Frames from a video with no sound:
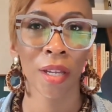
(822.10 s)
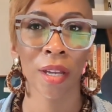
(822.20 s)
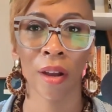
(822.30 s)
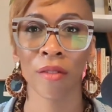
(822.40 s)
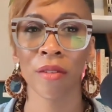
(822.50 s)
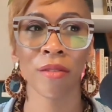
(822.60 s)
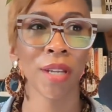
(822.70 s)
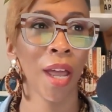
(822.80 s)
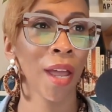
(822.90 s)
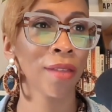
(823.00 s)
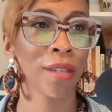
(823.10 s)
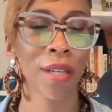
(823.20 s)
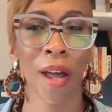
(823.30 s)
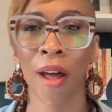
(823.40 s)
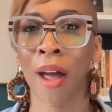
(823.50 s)
You take the
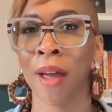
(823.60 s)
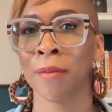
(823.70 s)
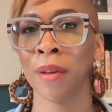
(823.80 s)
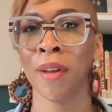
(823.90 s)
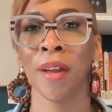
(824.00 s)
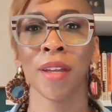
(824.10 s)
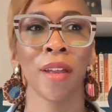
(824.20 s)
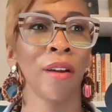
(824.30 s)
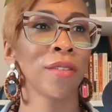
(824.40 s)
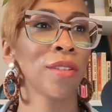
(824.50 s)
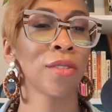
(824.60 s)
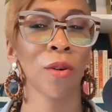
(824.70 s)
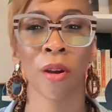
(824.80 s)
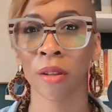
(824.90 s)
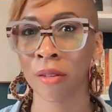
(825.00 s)
time, to
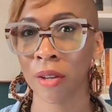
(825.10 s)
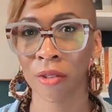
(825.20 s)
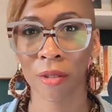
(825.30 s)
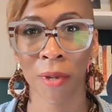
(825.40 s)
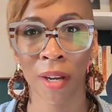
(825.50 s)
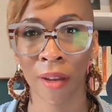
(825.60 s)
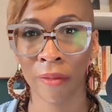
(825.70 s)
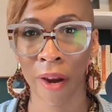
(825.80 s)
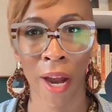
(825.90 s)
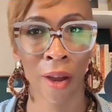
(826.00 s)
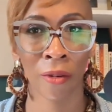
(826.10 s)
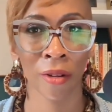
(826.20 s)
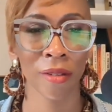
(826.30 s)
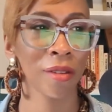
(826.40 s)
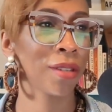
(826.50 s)
scroll on social media for
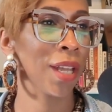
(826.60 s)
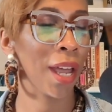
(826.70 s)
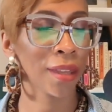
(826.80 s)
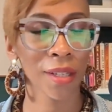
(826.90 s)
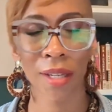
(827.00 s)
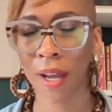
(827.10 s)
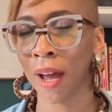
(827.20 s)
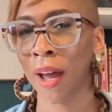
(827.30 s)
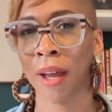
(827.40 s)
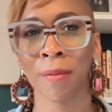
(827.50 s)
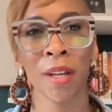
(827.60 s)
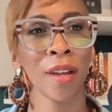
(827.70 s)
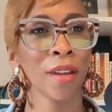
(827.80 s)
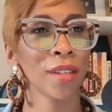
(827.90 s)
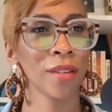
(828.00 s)
hours. You take the time
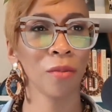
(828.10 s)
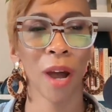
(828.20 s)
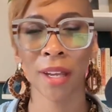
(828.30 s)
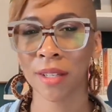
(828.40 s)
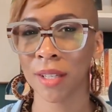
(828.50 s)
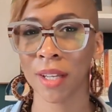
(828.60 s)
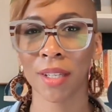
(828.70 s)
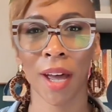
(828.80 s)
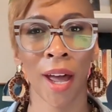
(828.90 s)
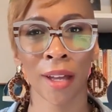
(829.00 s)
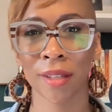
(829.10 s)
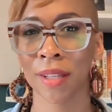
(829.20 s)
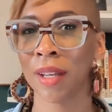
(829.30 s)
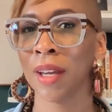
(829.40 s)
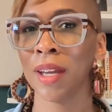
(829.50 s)
to watch
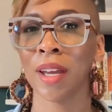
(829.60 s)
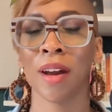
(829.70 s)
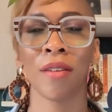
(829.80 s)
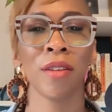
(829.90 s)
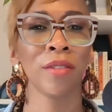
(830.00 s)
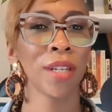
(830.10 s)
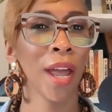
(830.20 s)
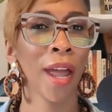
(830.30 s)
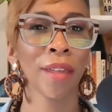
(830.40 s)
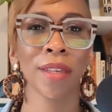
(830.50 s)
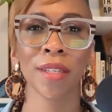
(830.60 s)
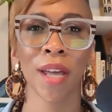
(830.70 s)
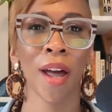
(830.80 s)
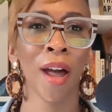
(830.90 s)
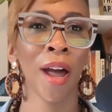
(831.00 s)
TikToks. You take the
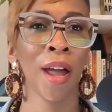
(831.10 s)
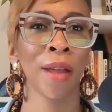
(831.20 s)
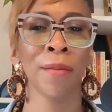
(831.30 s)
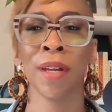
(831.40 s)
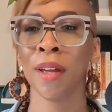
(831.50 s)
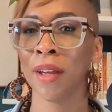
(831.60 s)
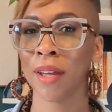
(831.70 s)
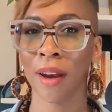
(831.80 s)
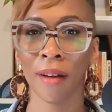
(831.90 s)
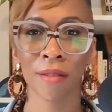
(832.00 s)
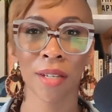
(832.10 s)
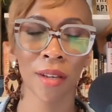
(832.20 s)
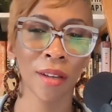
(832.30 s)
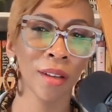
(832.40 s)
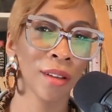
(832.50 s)
time,
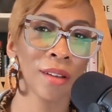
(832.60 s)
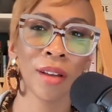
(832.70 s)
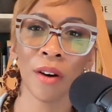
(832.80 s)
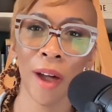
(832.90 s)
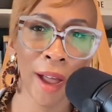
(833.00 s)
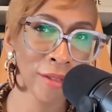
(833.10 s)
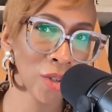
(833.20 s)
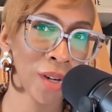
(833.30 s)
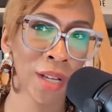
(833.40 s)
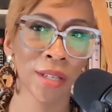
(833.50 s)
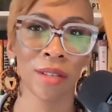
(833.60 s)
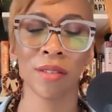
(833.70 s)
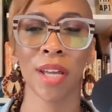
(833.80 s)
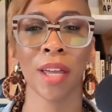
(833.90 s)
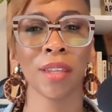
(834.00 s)
to go have drinks.
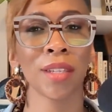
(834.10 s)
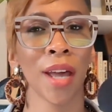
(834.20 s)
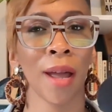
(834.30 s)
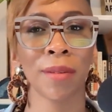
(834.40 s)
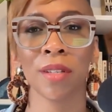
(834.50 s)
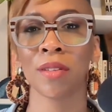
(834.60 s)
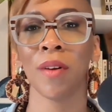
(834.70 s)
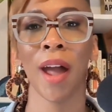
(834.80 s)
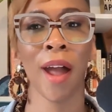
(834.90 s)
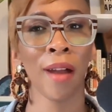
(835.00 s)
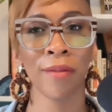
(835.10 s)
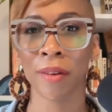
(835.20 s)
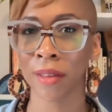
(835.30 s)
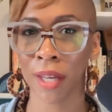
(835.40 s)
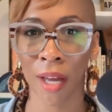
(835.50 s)
You take the time to do
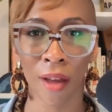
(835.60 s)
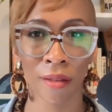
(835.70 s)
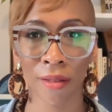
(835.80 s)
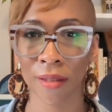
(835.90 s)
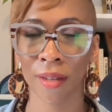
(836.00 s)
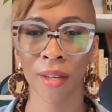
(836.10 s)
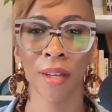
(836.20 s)
everything else,